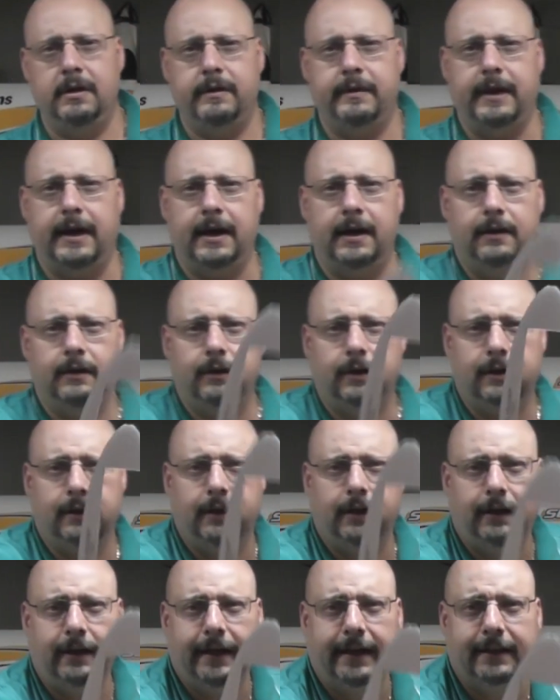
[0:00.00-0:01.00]
that look a
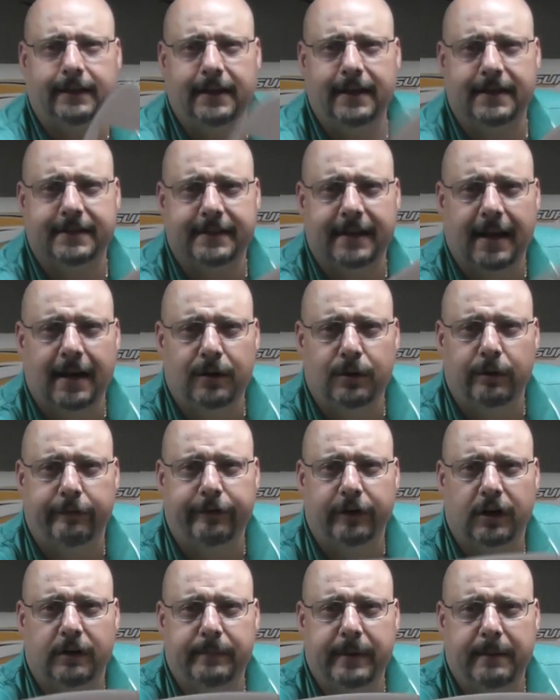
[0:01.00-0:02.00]
little like this. I don't know if
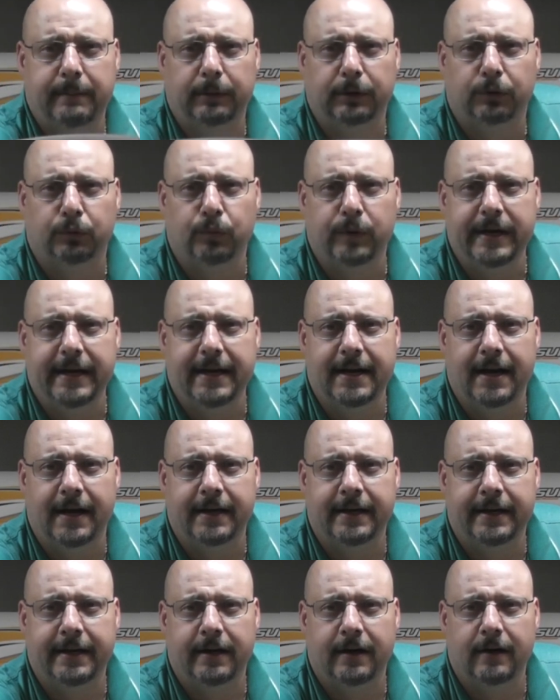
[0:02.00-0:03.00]
you're going to be able to read
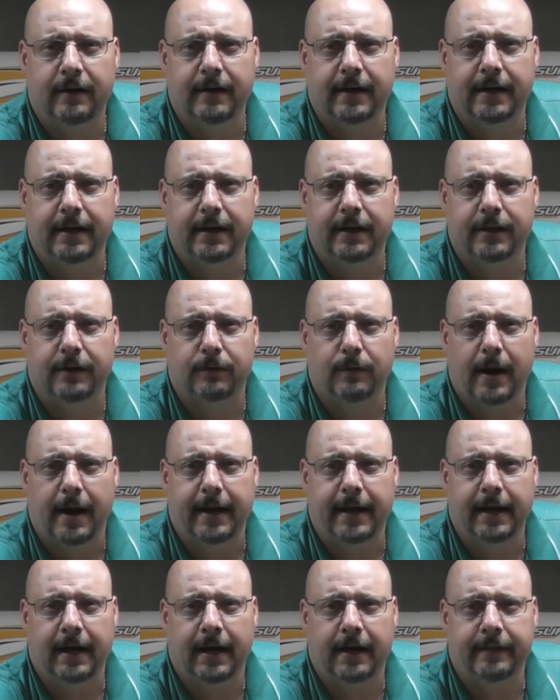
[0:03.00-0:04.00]
on here any of the
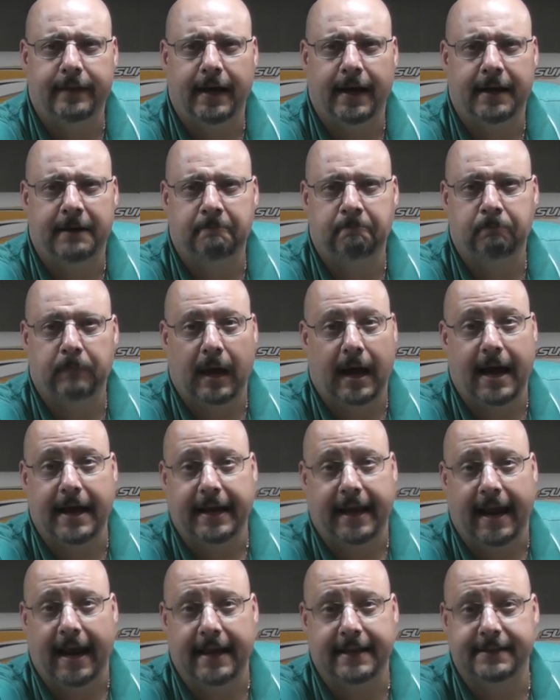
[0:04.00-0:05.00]
writing on that. I
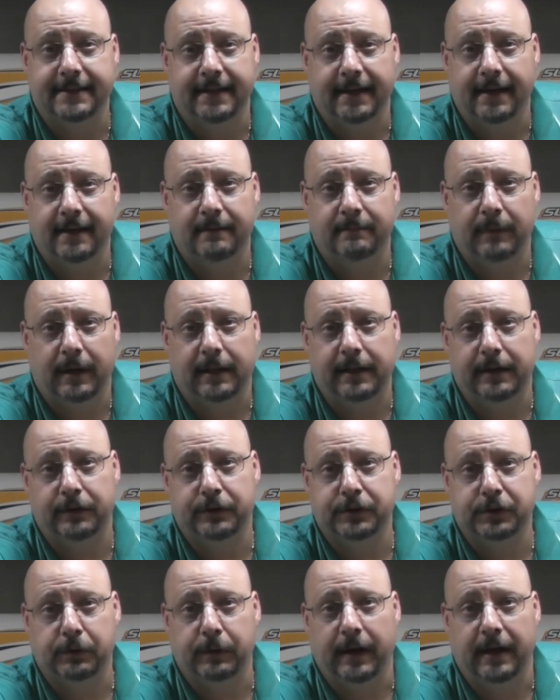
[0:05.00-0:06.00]
can't see it in my little
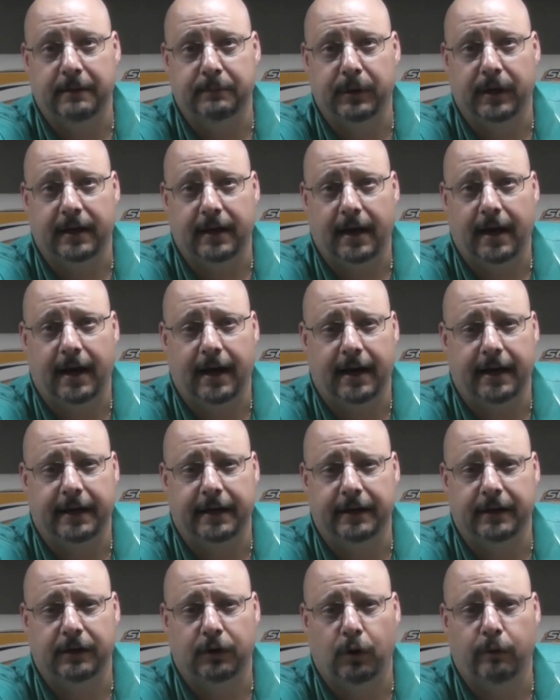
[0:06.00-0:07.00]
screen, but
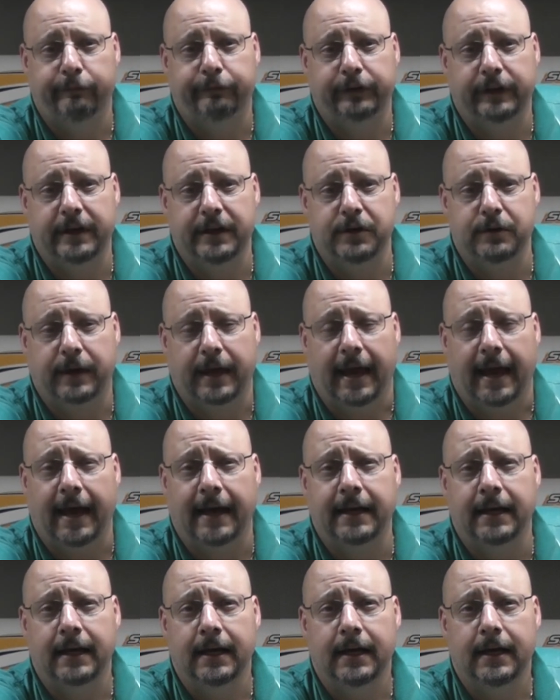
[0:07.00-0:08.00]
hopefully you
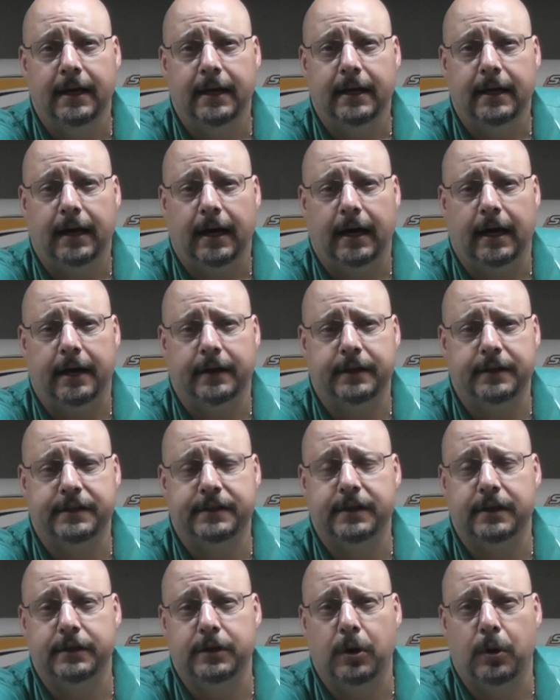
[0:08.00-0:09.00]
can. This
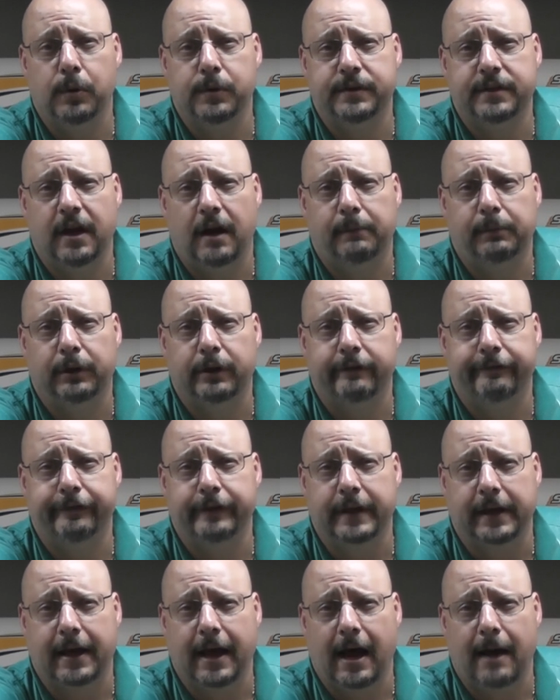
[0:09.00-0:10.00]
is a nose doubler for
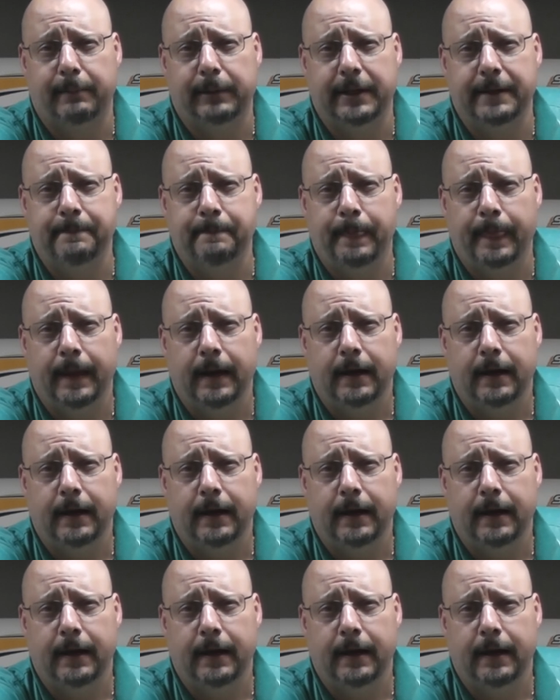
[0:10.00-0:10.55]
the Goblin.